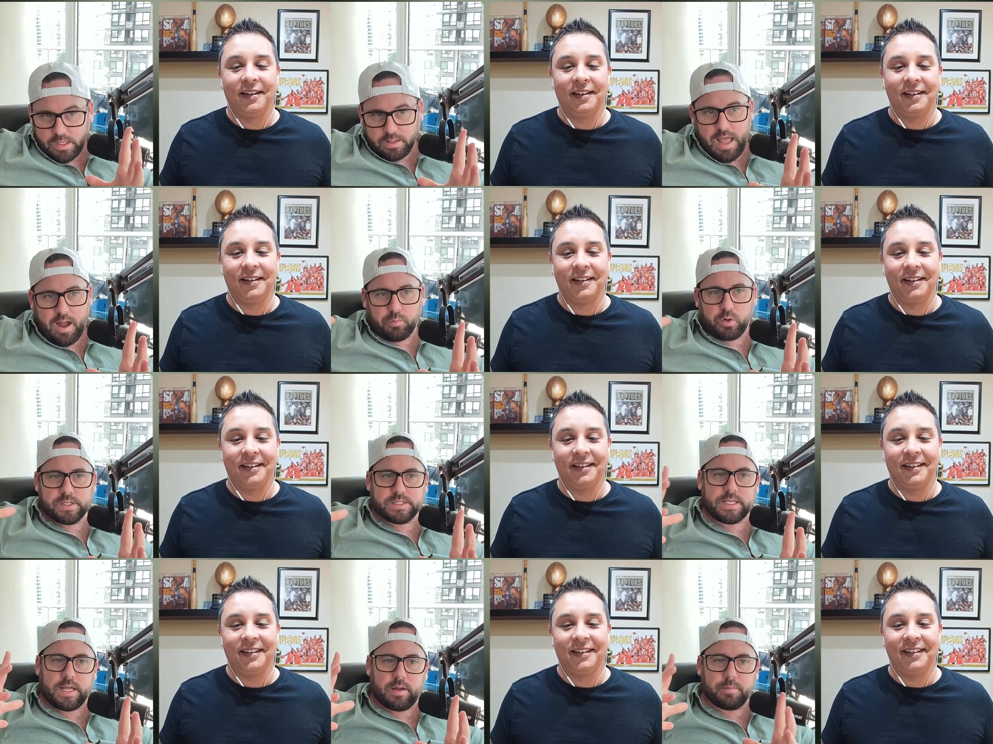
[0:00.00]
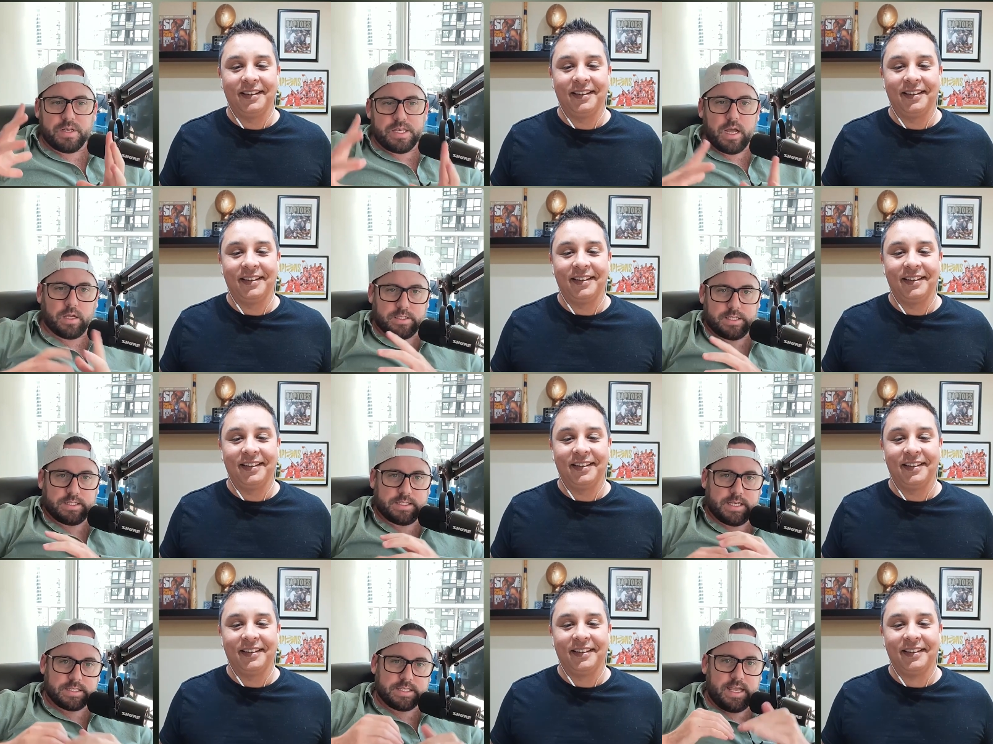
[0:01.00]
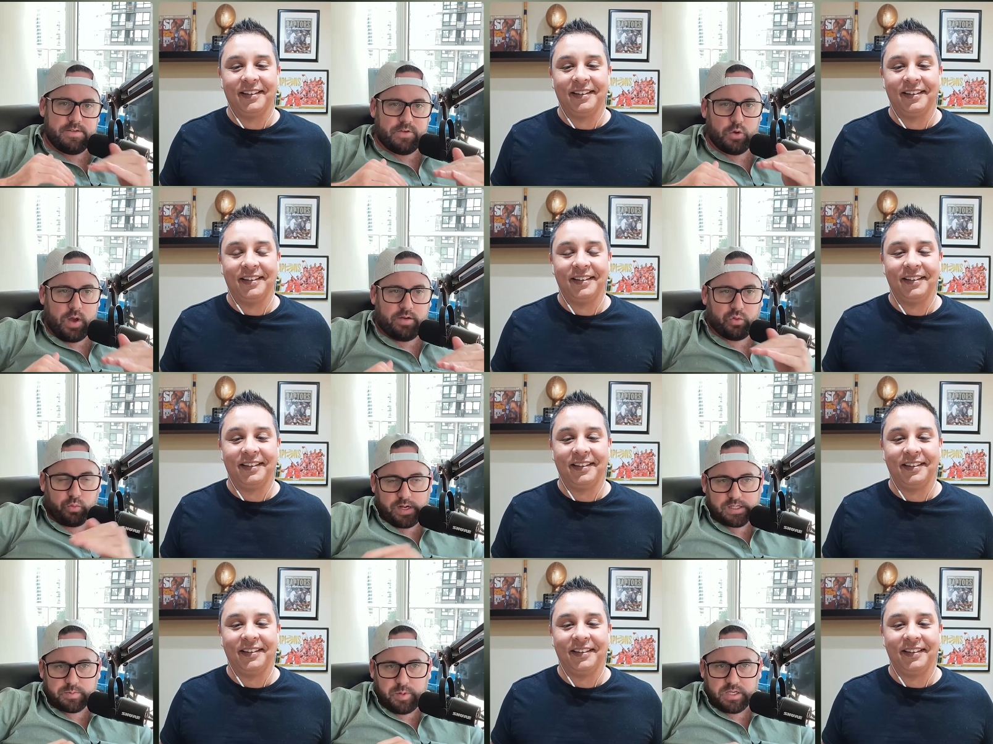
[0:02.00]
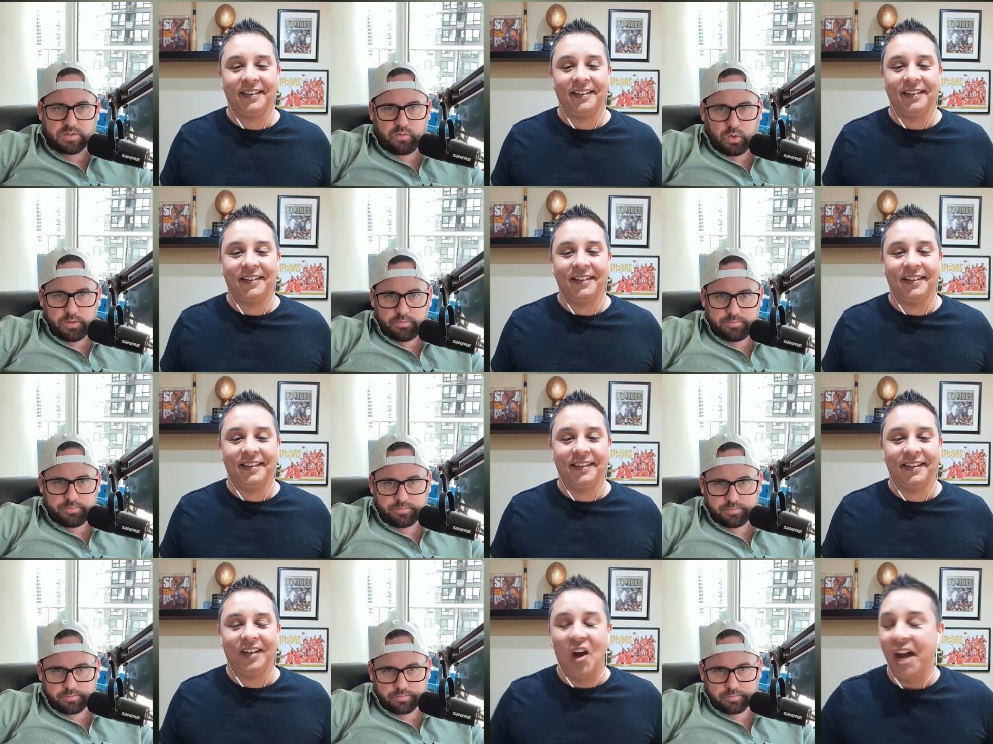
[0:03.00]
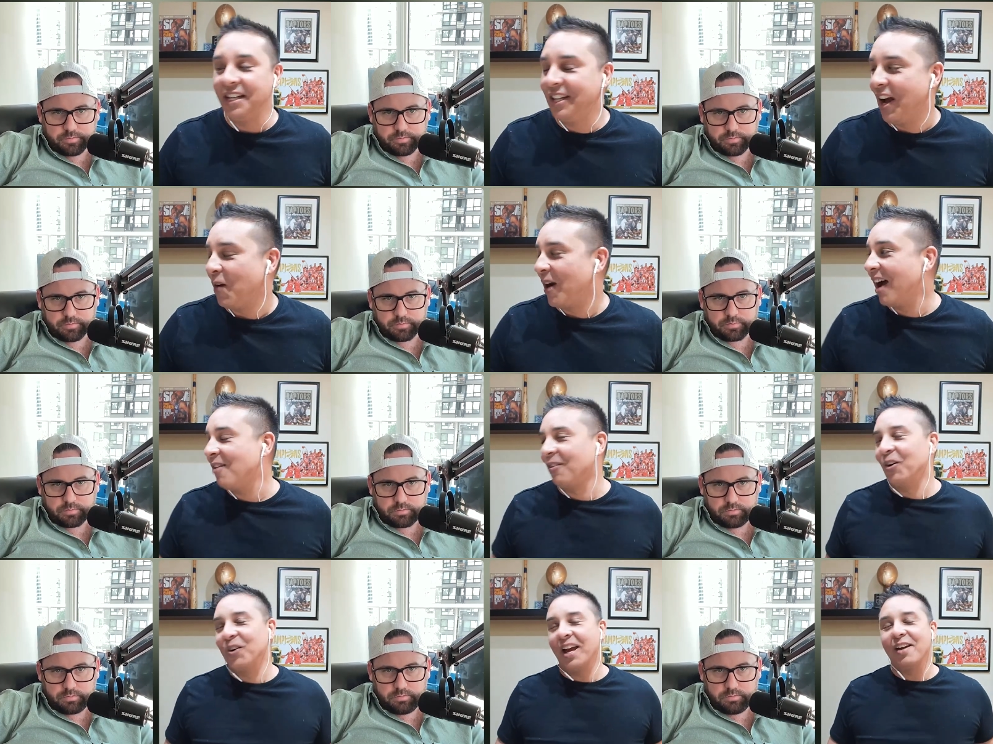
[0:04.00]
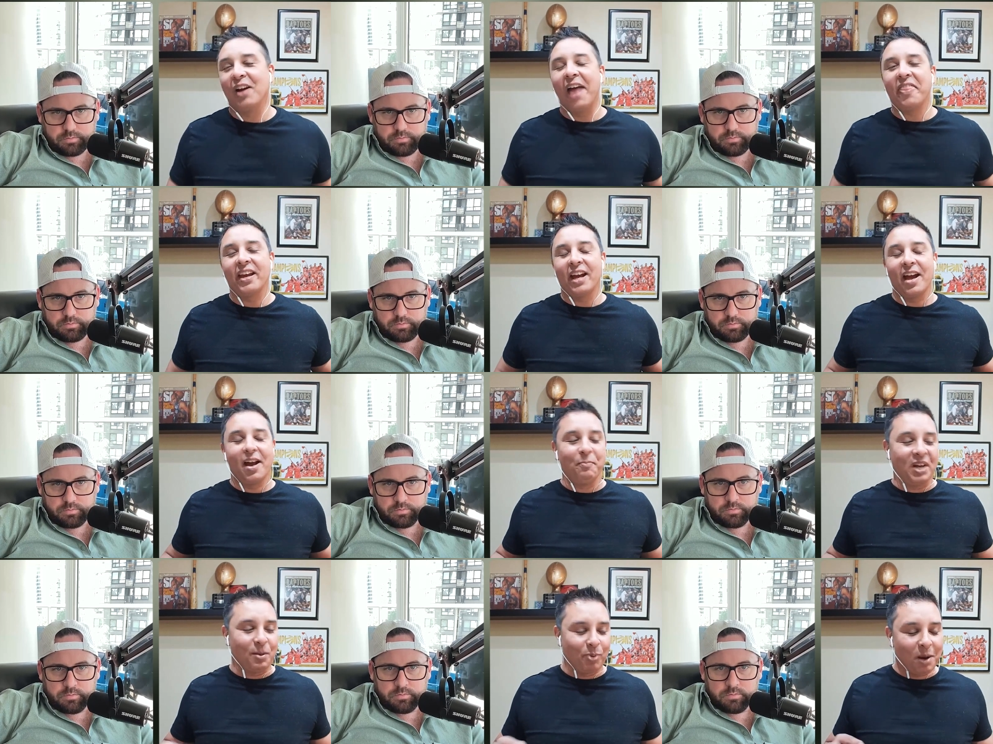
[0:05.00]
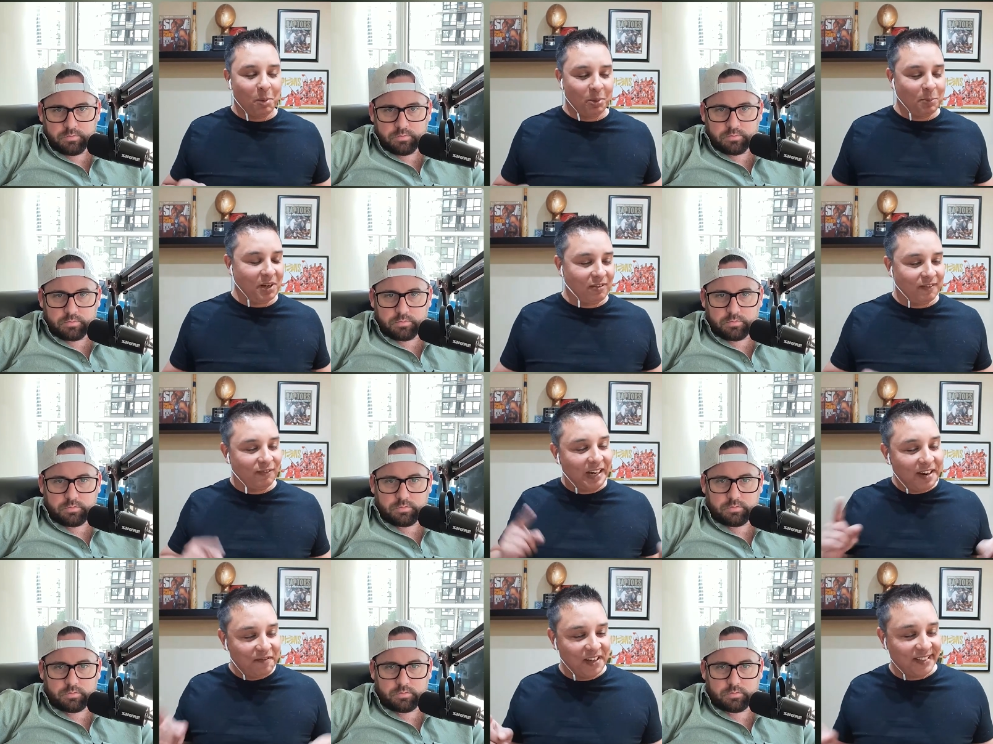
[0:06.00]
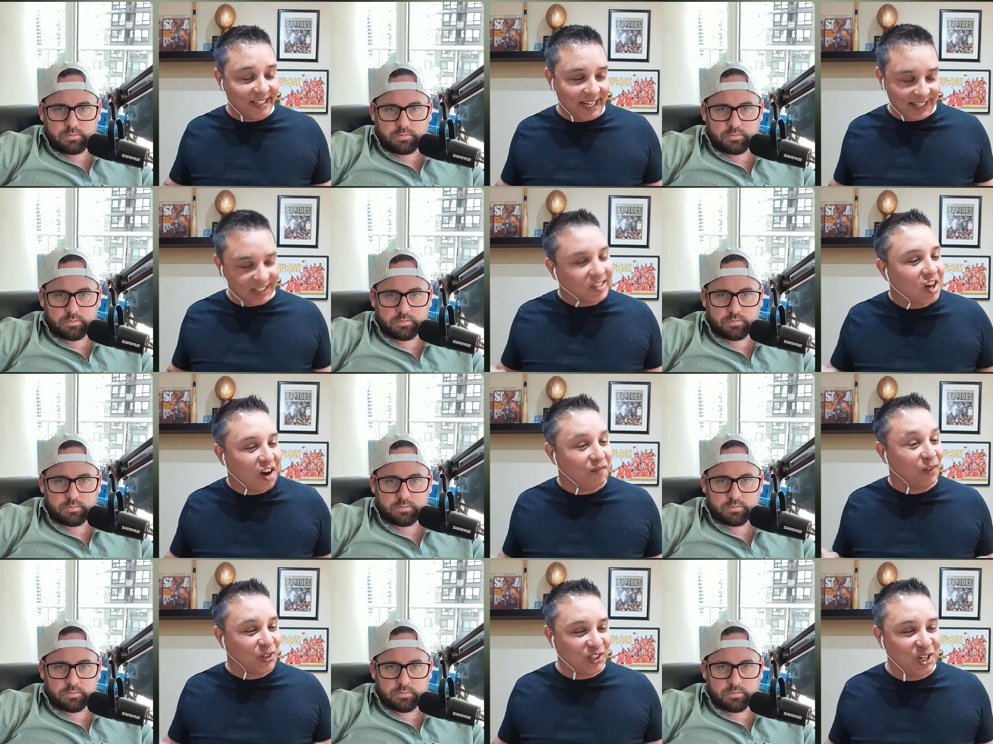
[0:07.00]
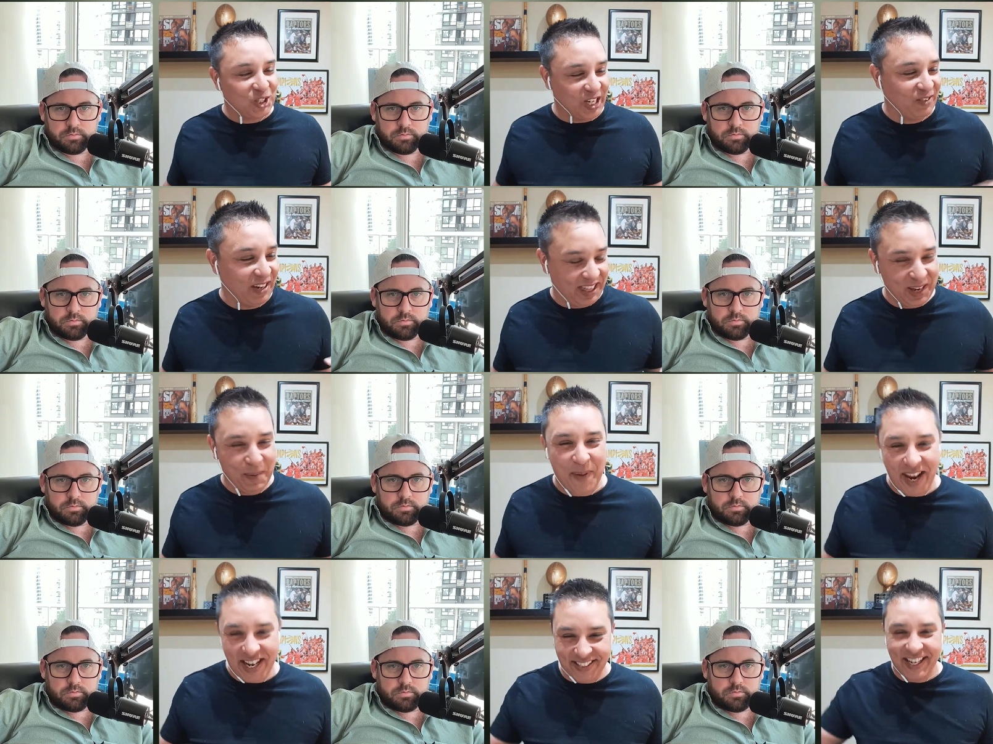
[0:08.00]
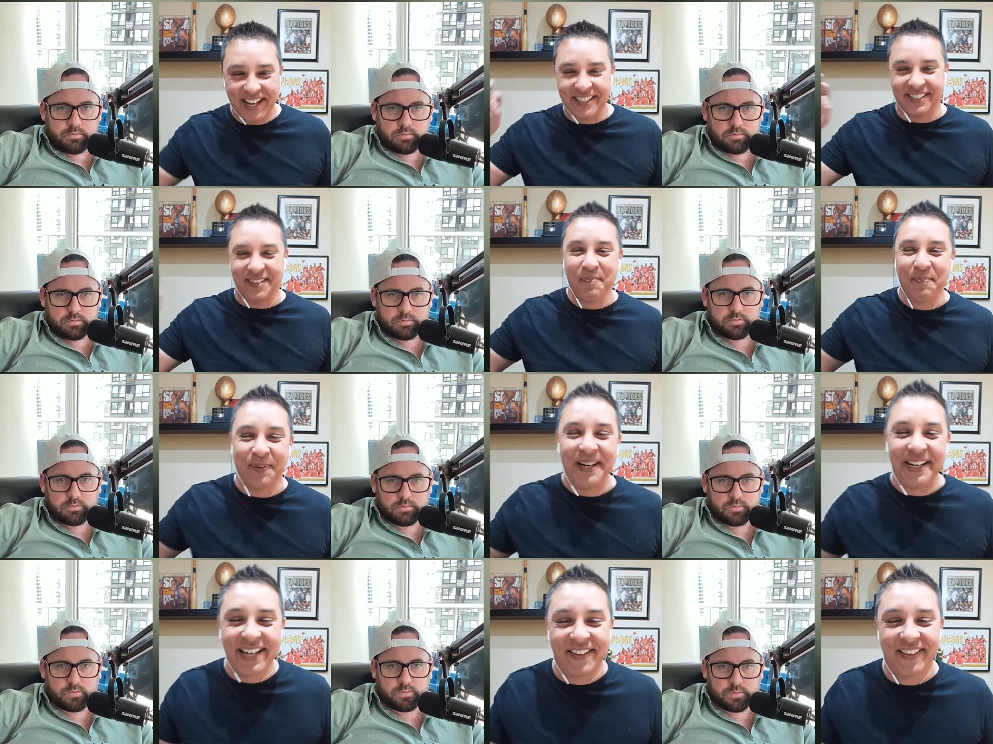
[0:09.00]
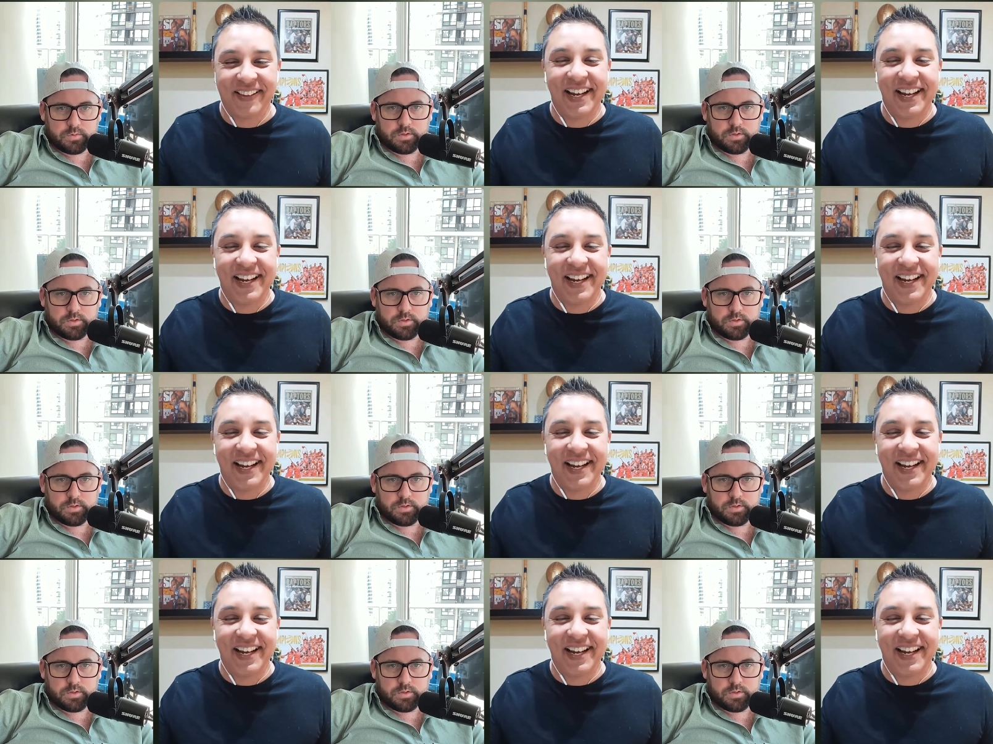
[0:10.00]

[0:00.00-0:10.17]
Speaker 1: elaborate setup does exist if you have the right space for it.
Speaker 2: Wow. Okay. I think I'm going to probably be revisiting this conversation with you, Pace, at some point down the